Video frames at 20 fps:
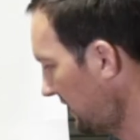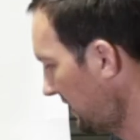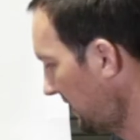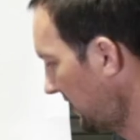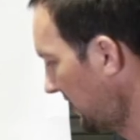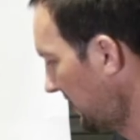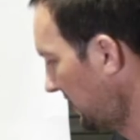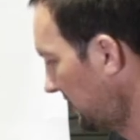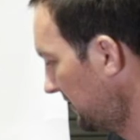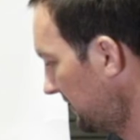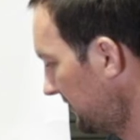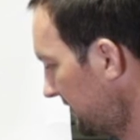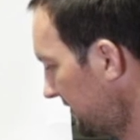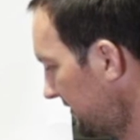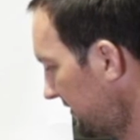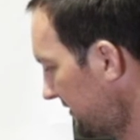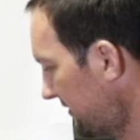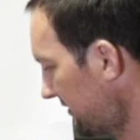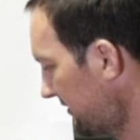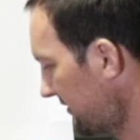and
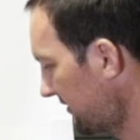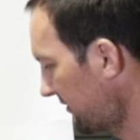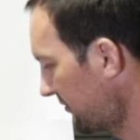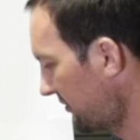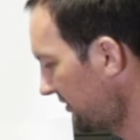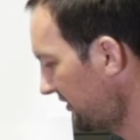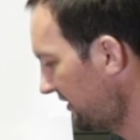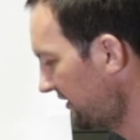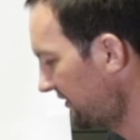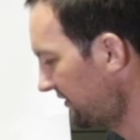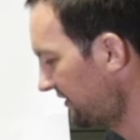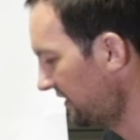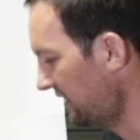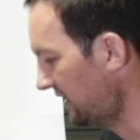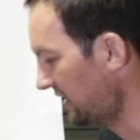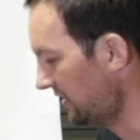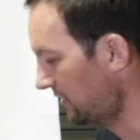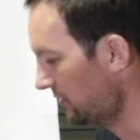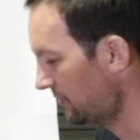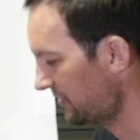
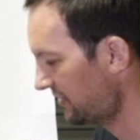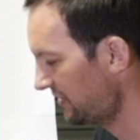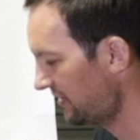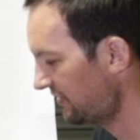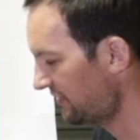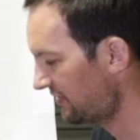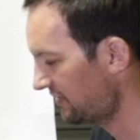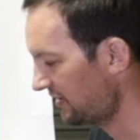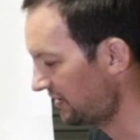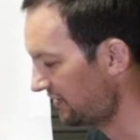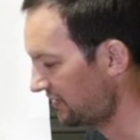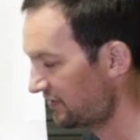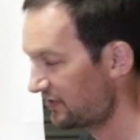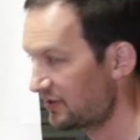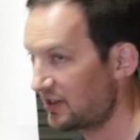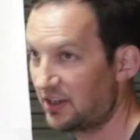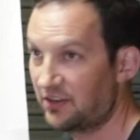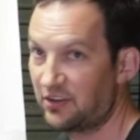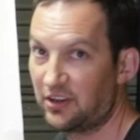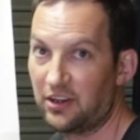you're potentially just
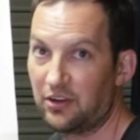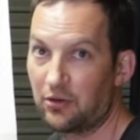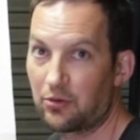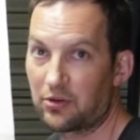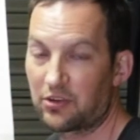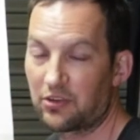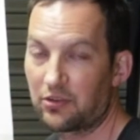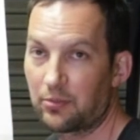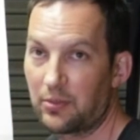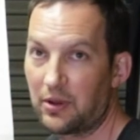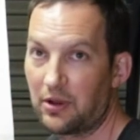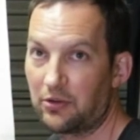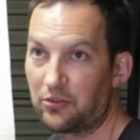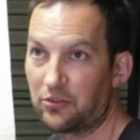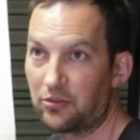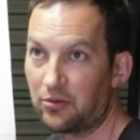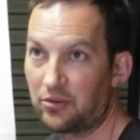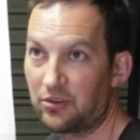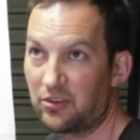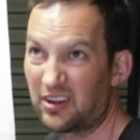changing your
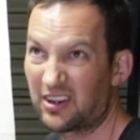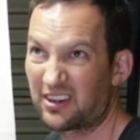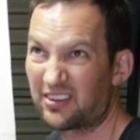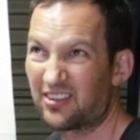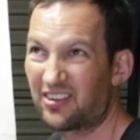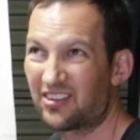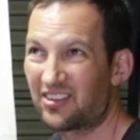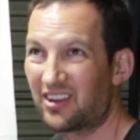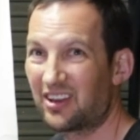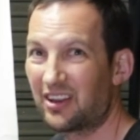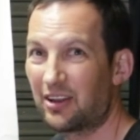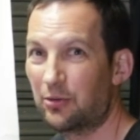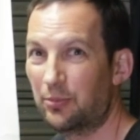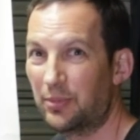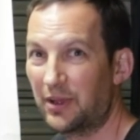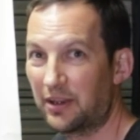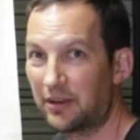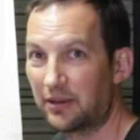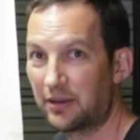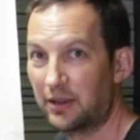exposure like just a little
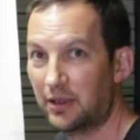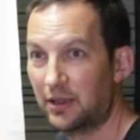bit,